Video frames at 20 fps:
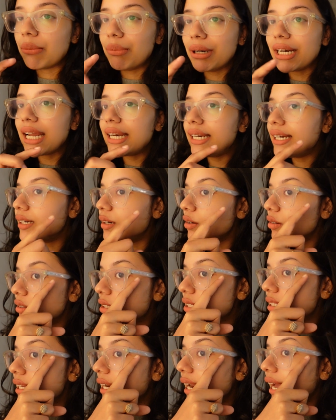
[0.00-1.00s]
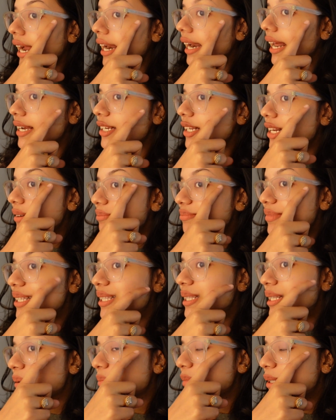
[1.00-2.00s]
But I did notice that I had actually
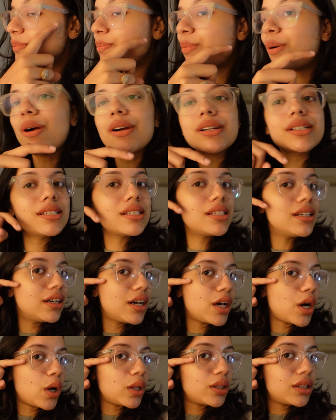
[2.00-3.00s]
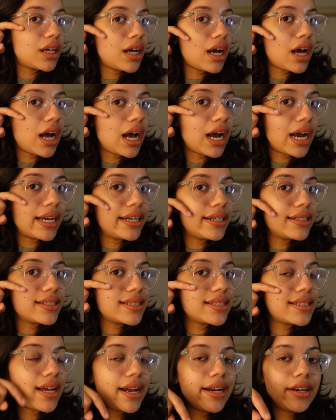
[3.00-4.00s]
missed some spots here on the higher
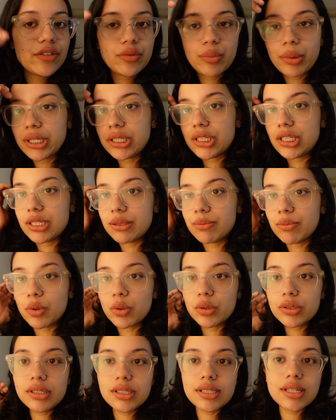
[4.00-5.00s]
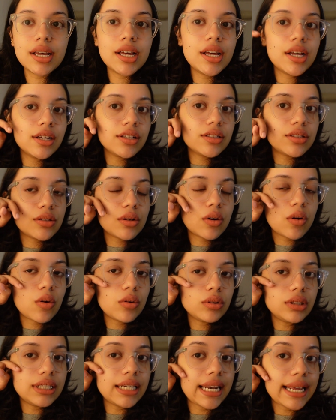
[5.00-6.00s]
side of my cheekbones.
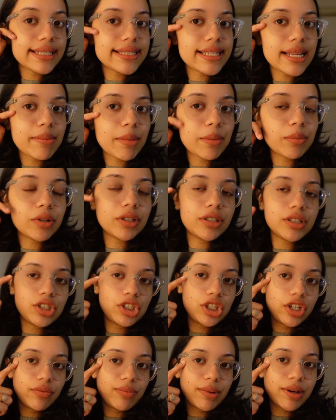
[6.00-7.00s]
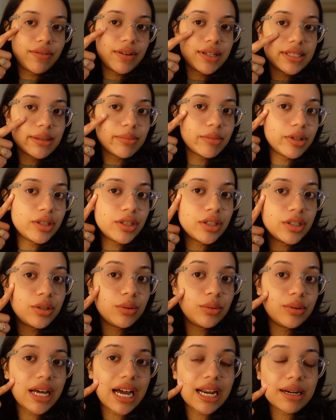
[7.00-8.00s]
So the next time I'm going to shave my face, I'm going to
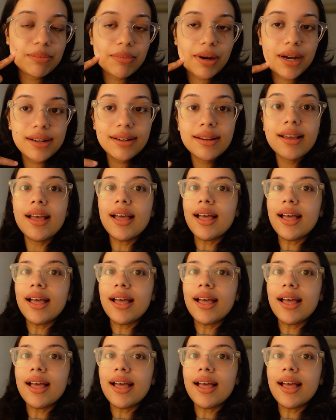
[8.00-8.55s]
do that part.